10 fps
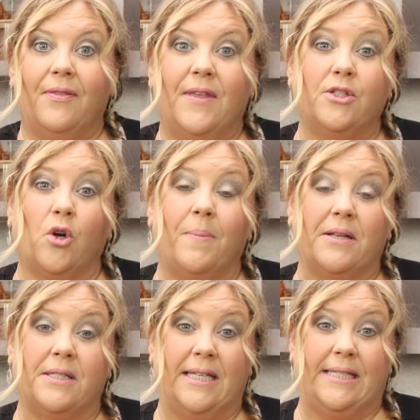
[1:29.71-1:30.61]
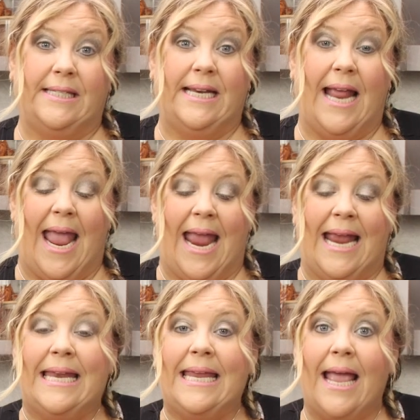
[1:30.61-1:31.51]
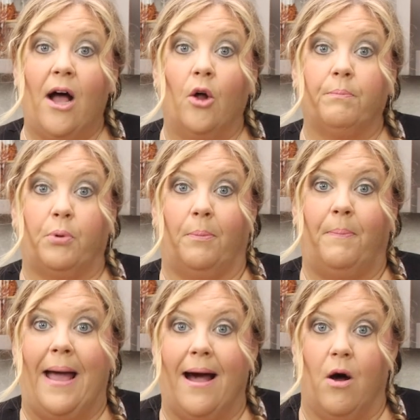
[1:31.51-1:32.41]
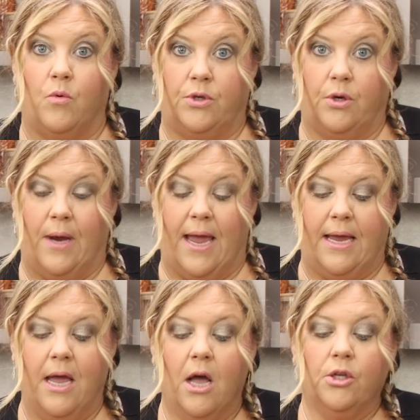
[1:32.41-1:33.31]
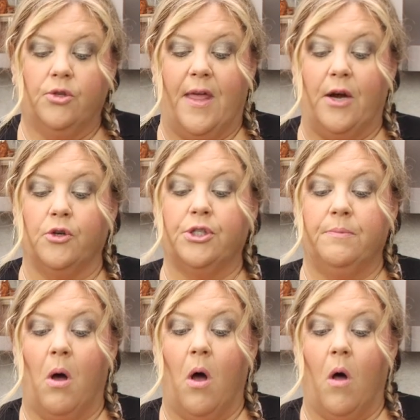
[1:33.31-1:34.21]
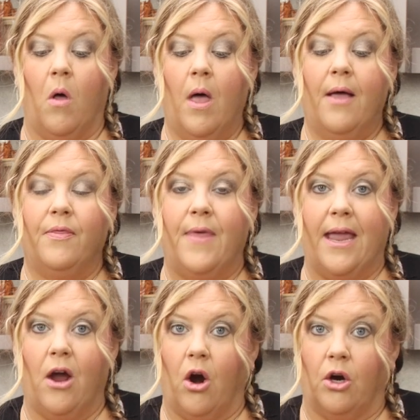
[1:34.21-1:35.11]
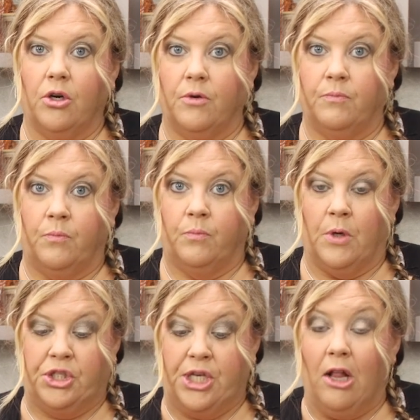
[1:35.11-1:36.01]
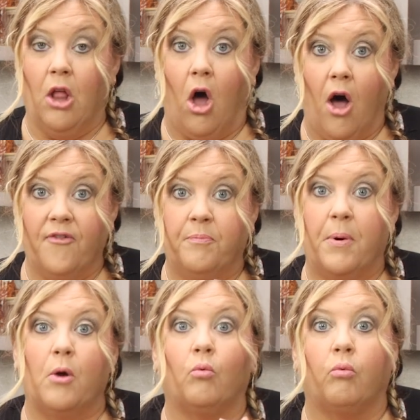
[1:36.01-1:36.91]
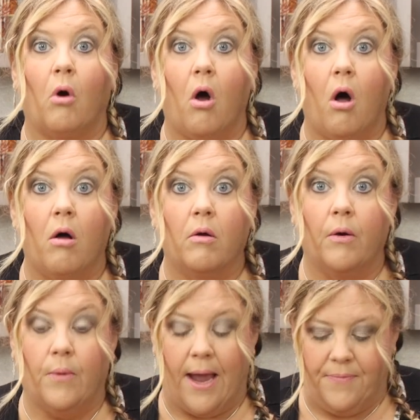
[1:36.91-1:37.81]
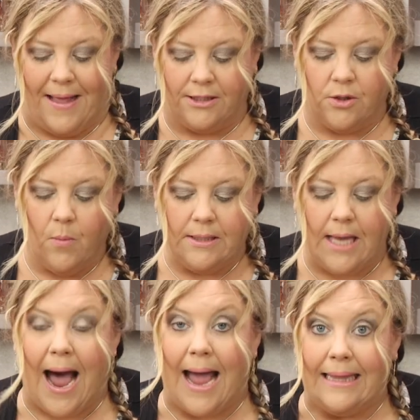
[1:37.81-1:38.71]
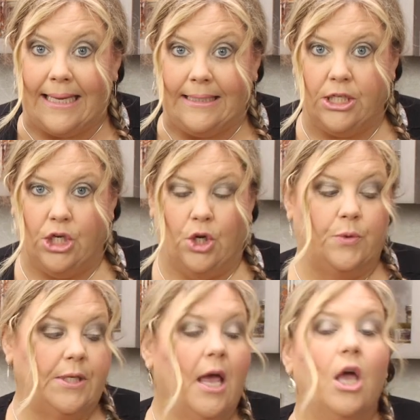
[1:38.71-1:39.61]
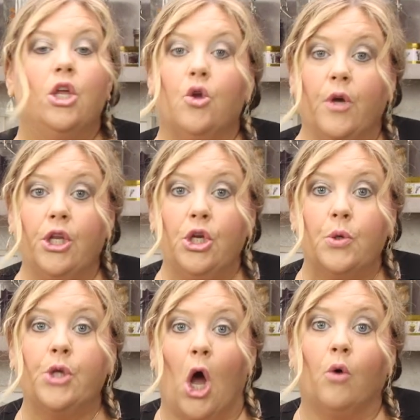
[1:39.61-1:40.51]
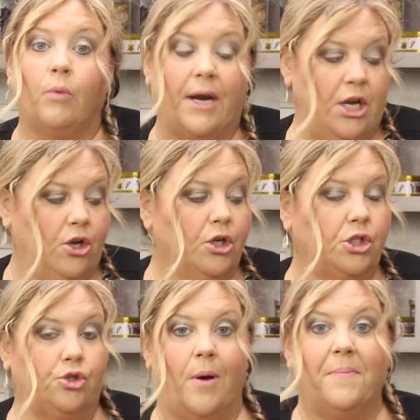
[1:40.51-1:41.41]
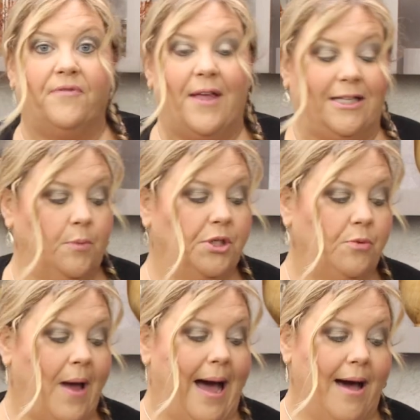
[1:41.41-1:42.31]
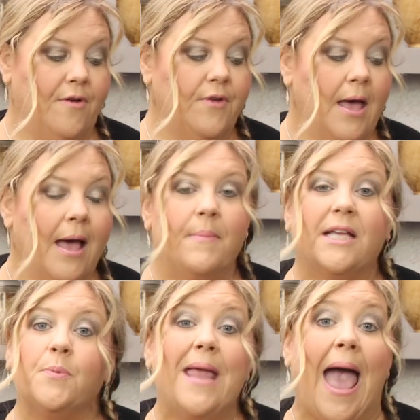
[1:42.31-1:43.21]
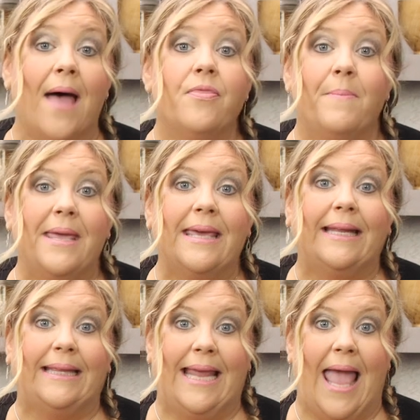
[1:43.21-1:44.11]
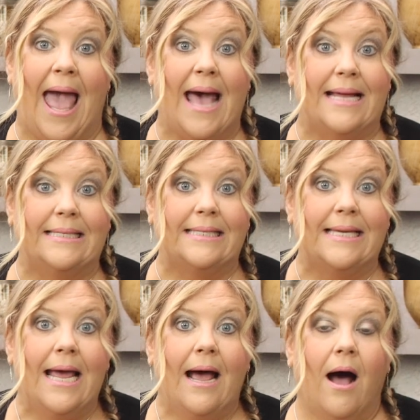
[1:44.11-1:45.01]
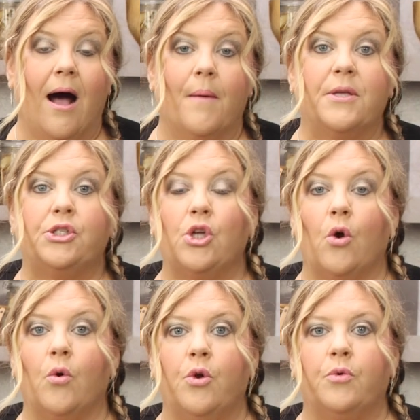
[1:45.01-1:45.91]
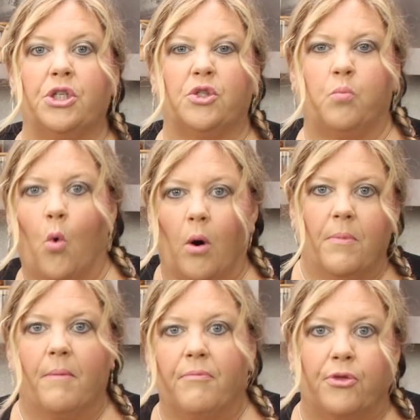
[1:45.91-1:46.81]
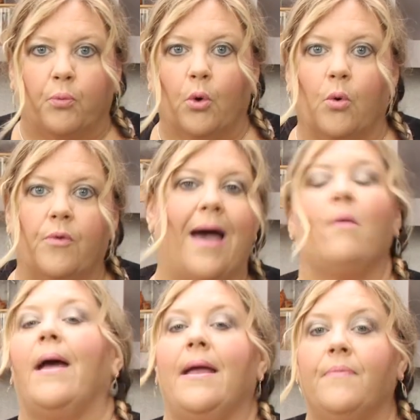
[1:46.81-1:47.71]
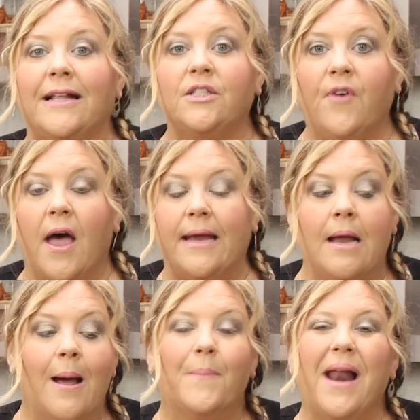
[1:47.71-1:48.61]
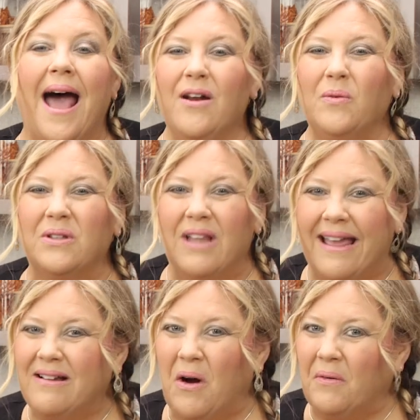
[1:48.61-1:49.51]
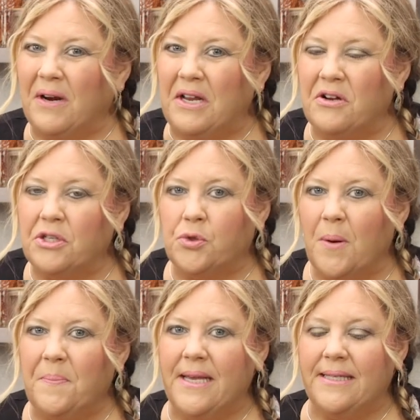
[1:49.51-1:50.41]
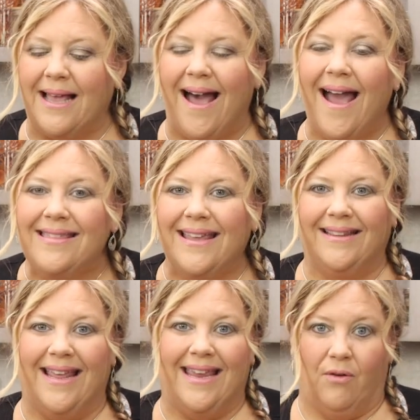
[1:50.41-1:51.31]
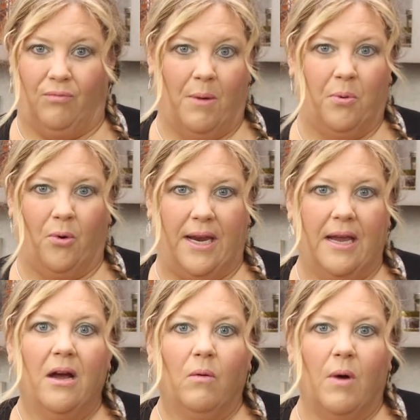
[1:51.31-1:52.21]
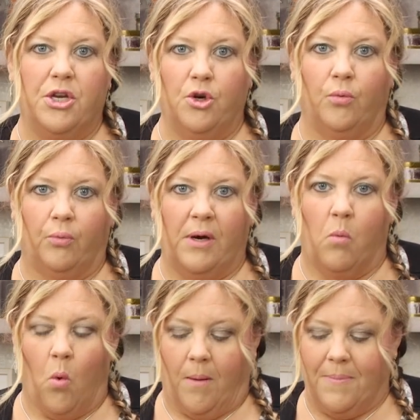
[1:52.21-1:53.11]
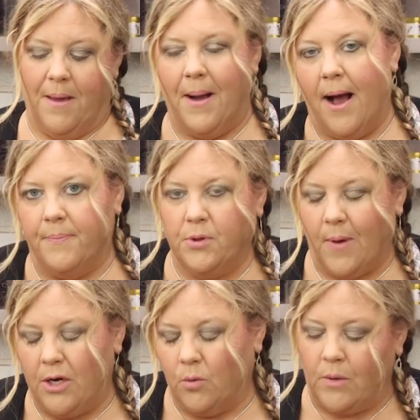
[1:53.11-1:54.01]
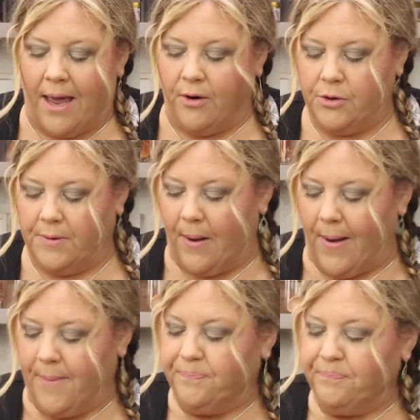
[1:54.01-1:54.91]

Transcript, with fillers: These are about 60 to 80 count per pound, okay? So they are small. They are shell off but raw. Okay, that's the ones I like to use. You can use already cooked shrimp if that's what you have because we add them in at the end. Um, so you just warm them through that way, and that's fine. But I don't like already cooked shrimp because I think they get rubbery when you rewarm them up. So I don't I don't do it that way.